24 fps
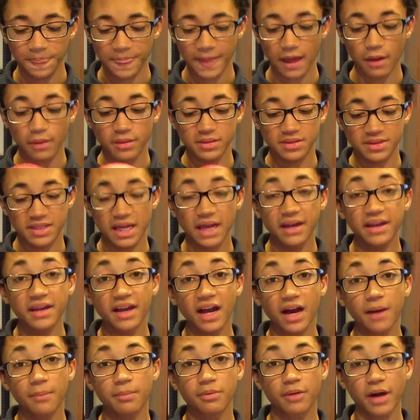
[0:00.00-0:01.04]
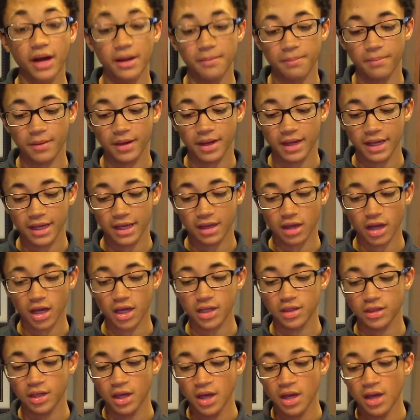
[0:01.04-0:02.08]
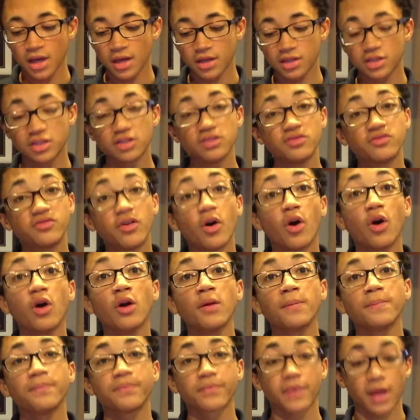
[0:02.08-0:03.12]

It was standing upright, but it got too full.